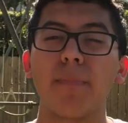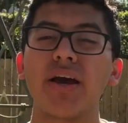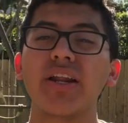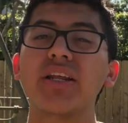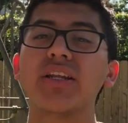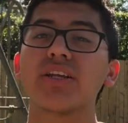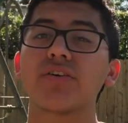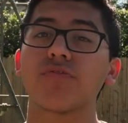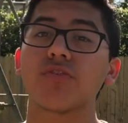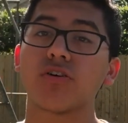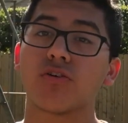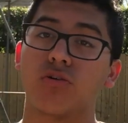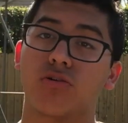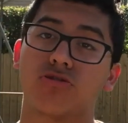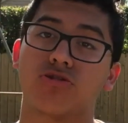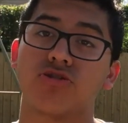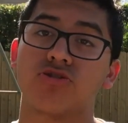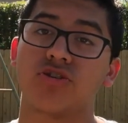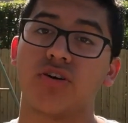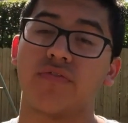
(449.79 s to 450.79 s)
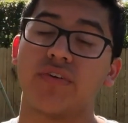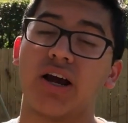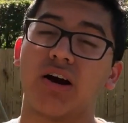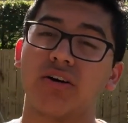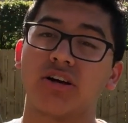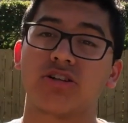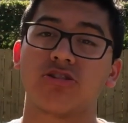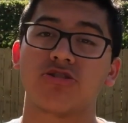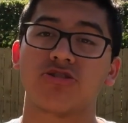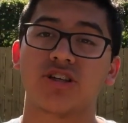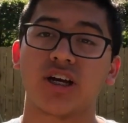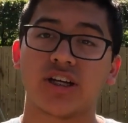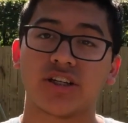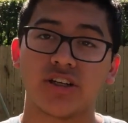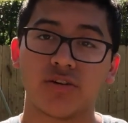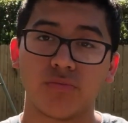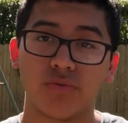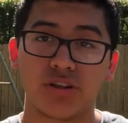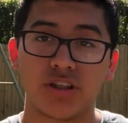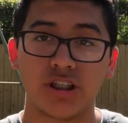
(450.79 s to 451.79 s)
many different cultures have now
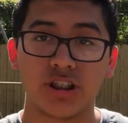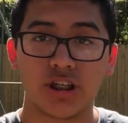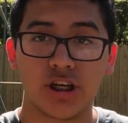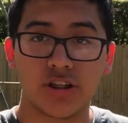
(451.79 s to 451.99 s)
intersected with each